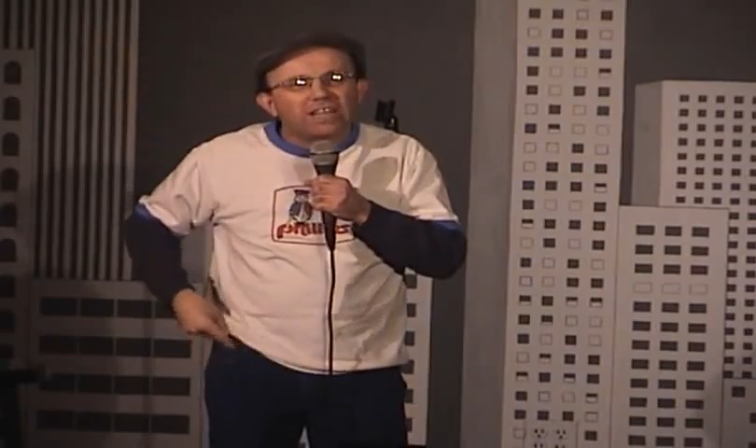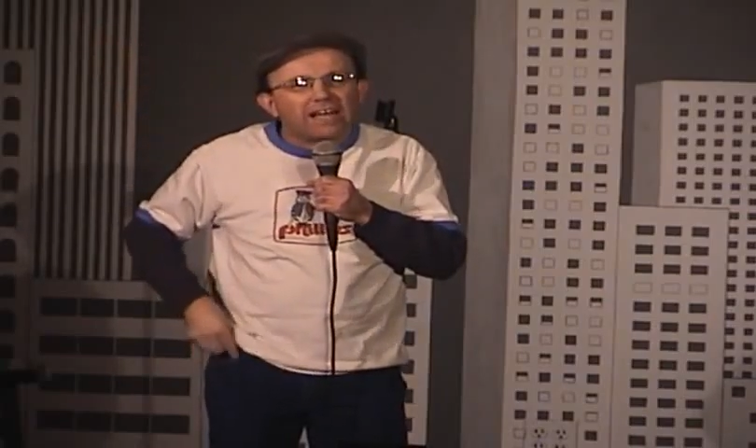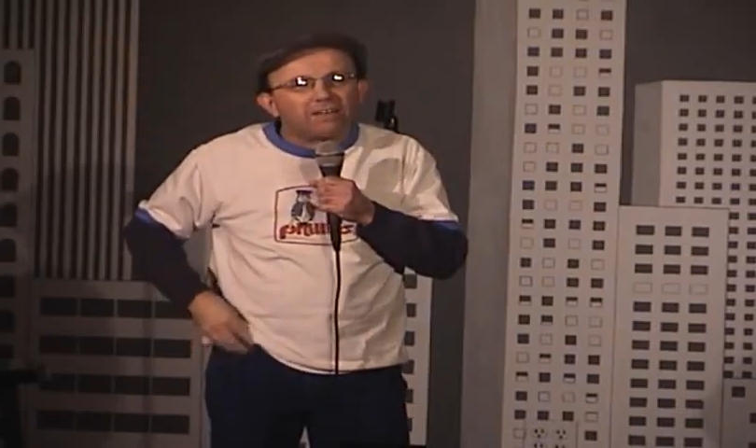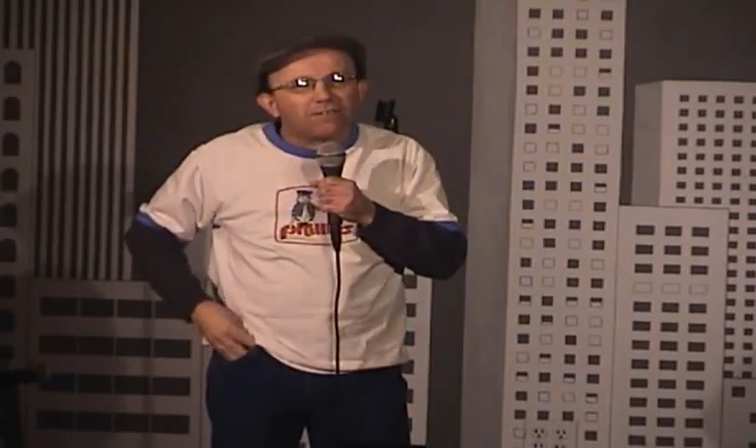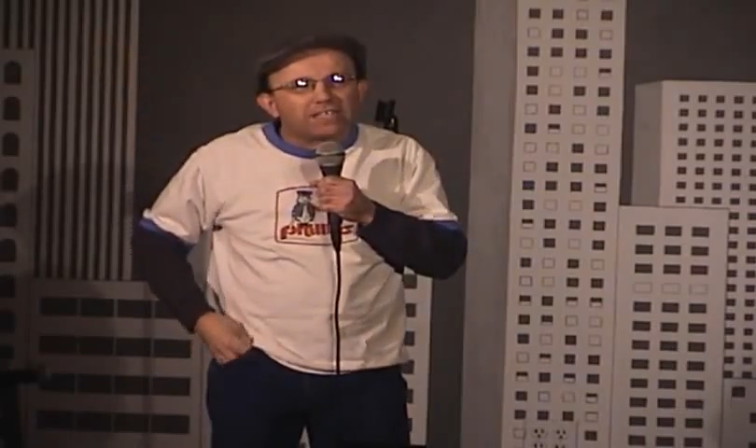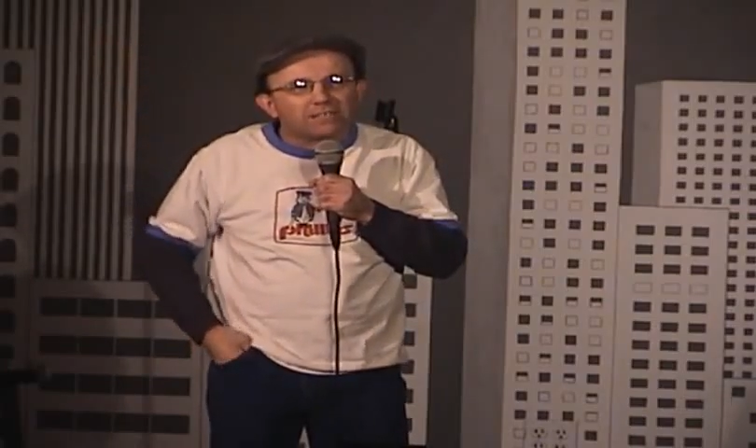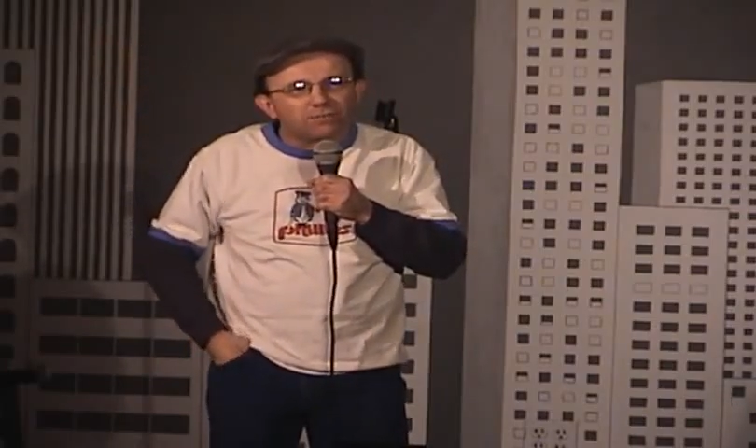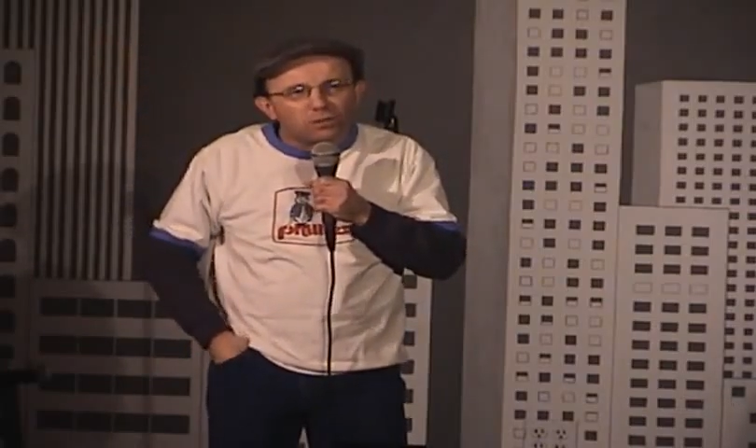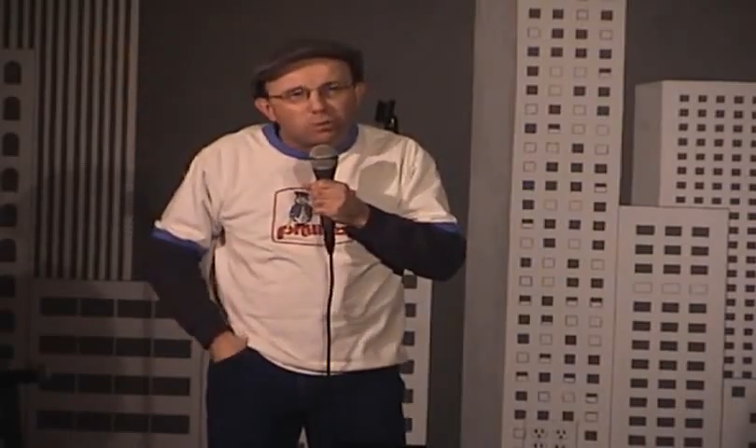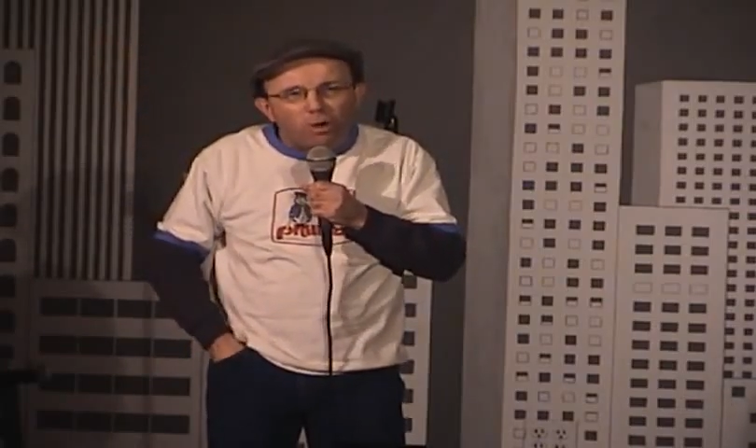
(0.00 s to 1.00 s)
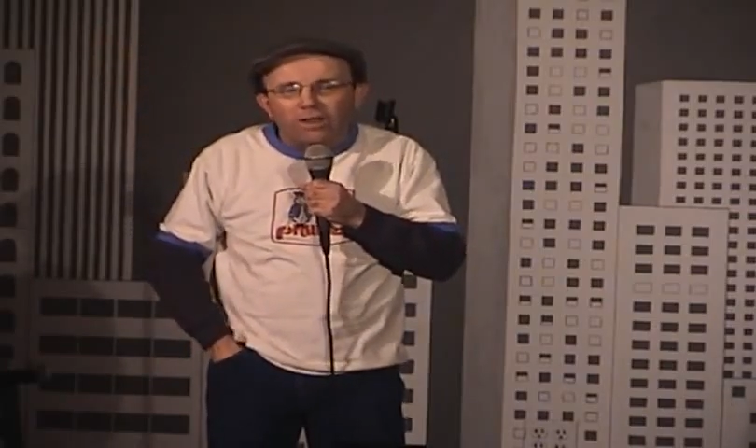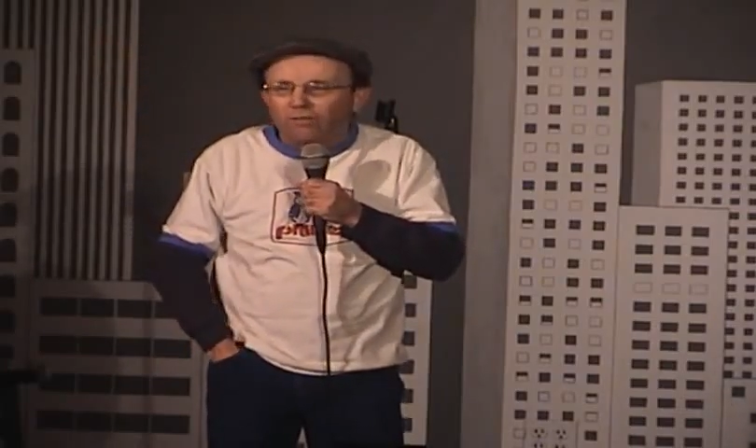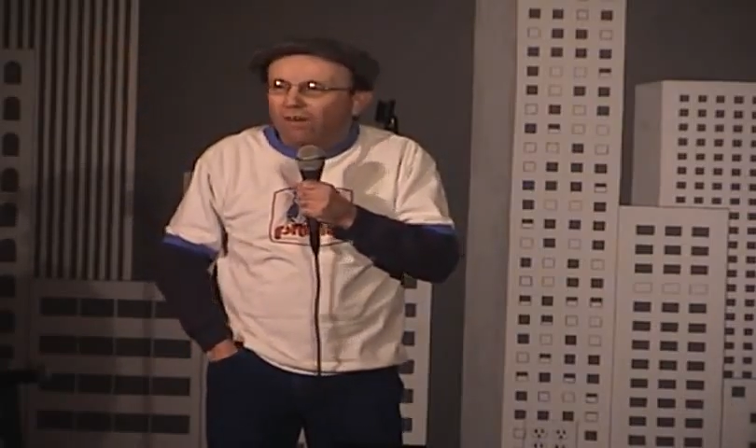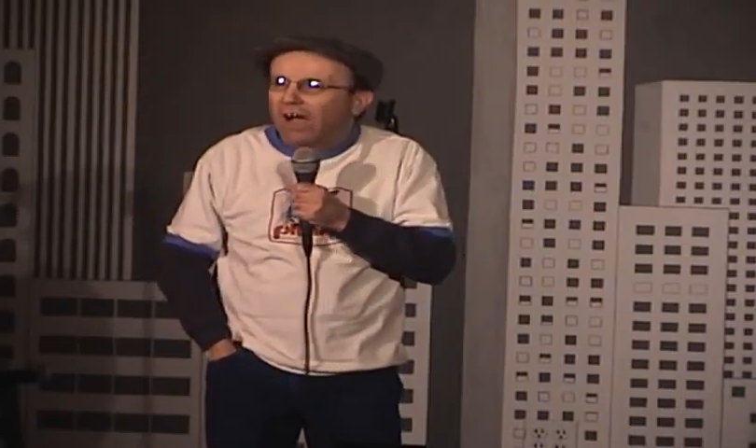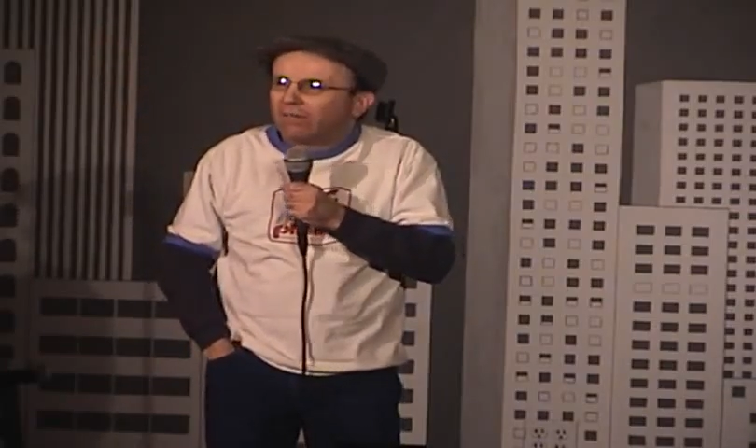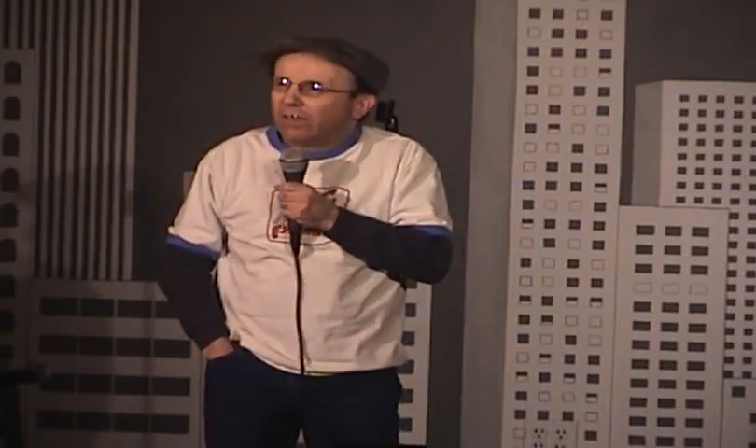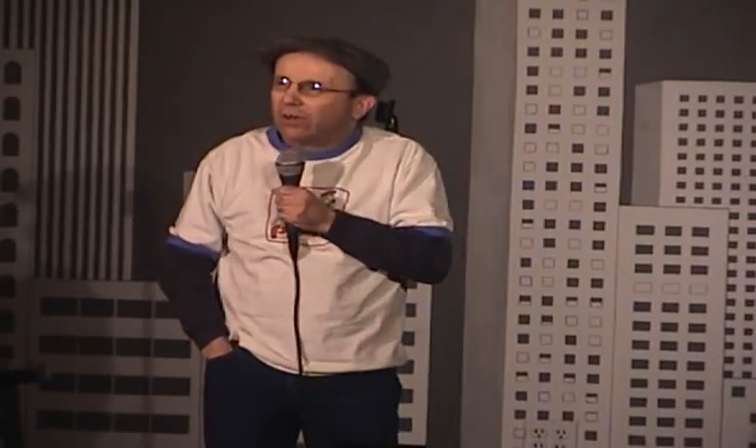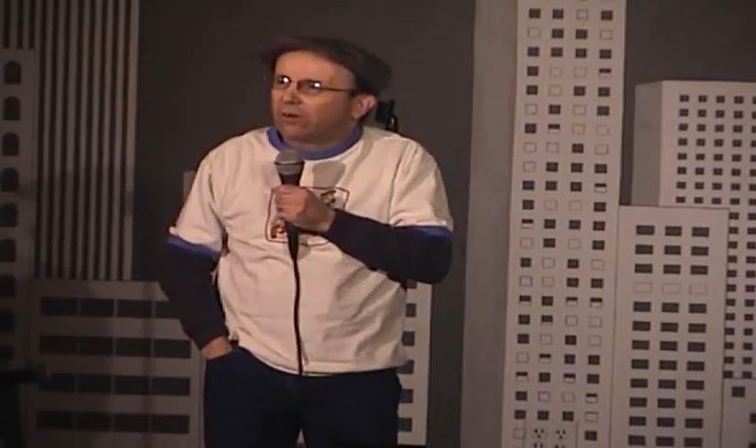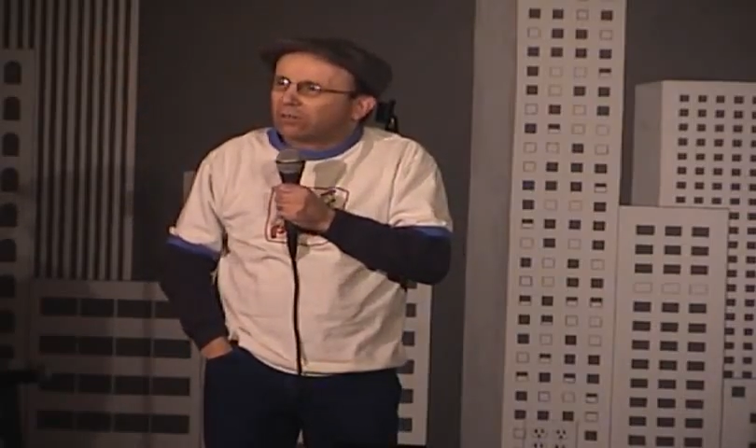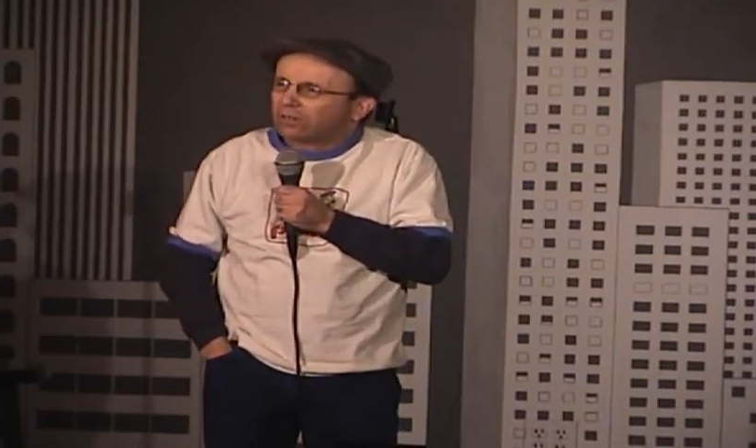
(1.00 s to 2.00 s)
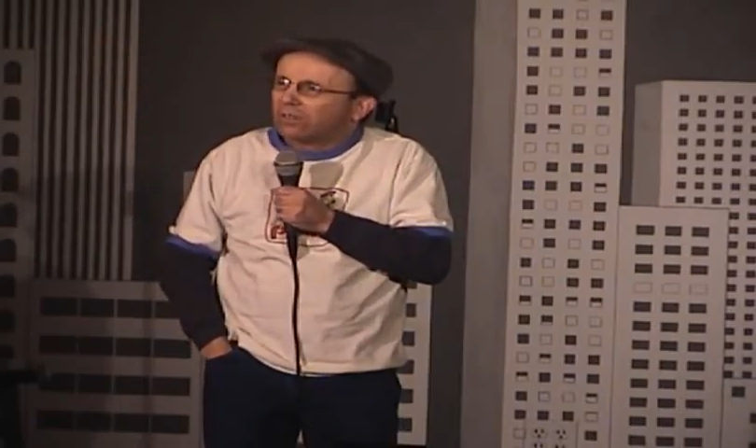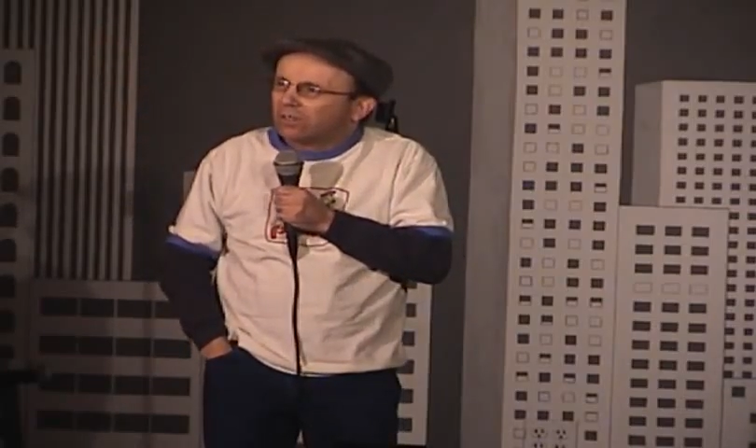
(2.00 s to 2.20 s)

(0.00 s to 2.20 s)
television for twenty-five years.